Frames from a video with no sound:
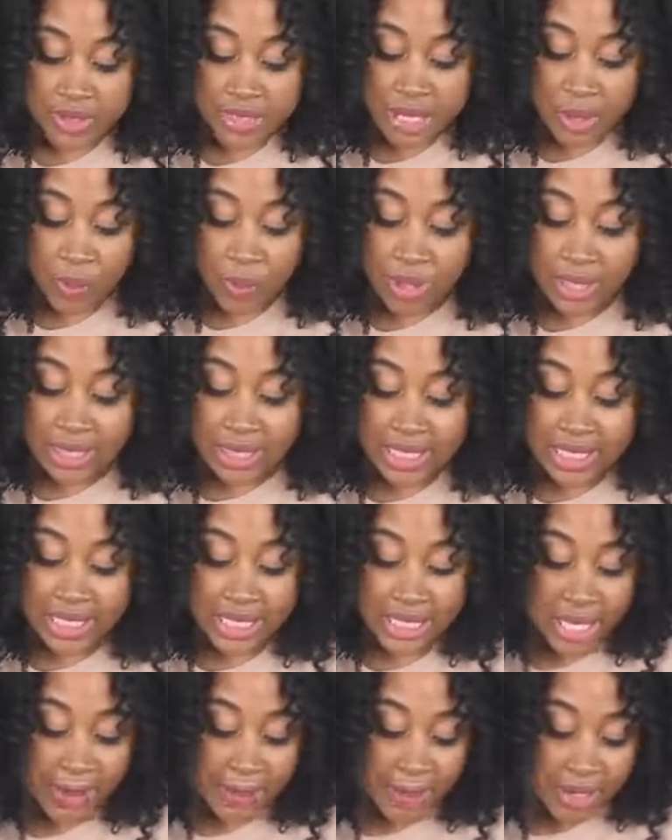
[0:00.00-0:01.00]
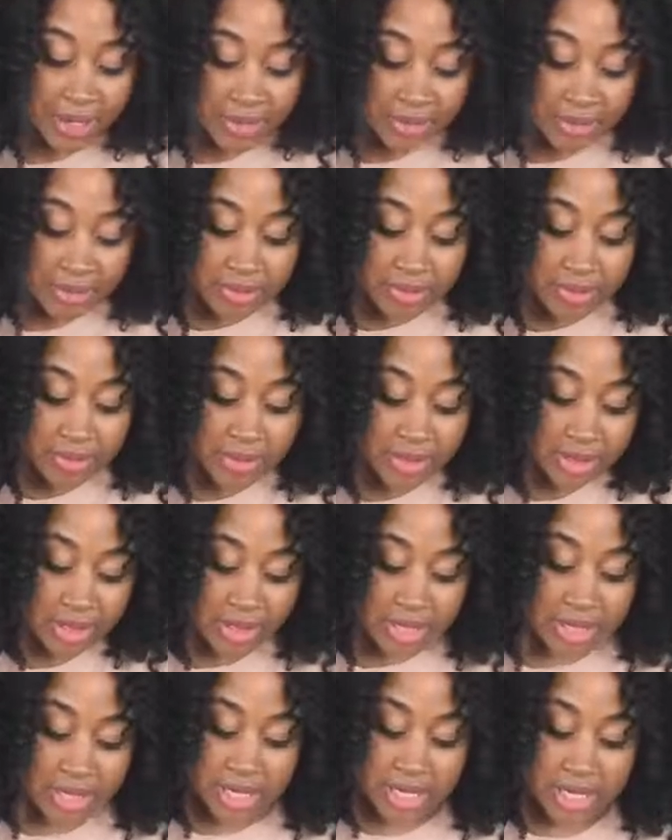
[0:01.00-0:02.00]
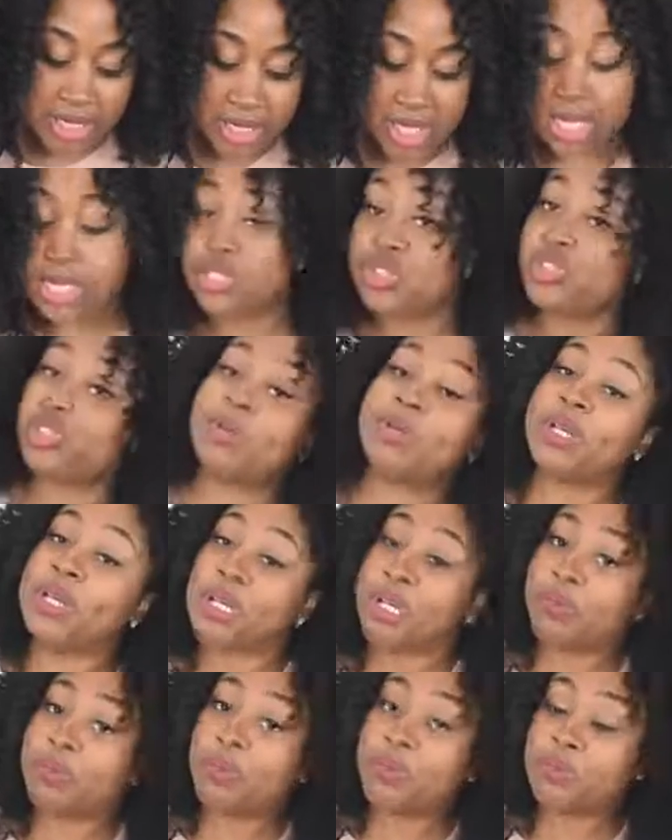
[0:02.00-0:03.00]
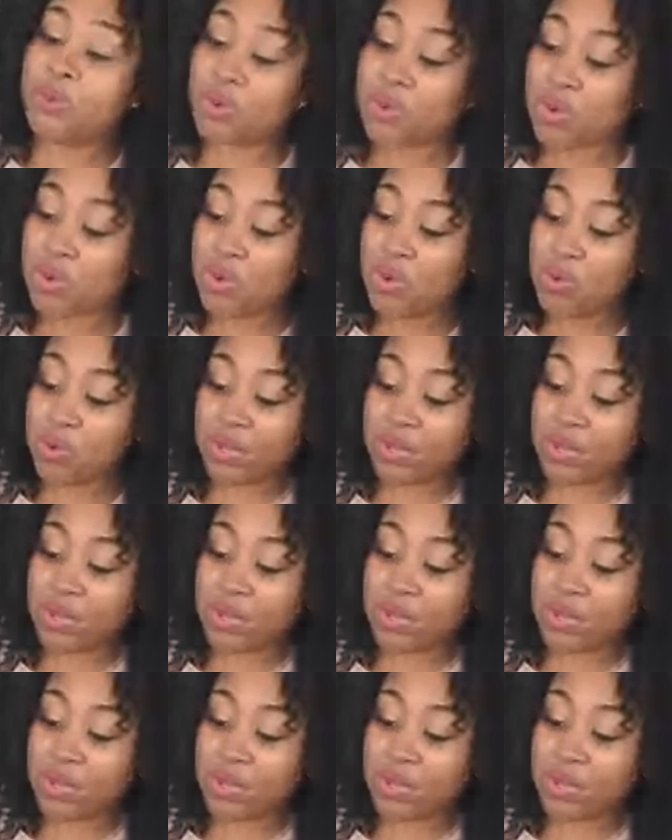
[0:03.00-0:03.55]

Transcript: Now, one thing about us Jamaican people,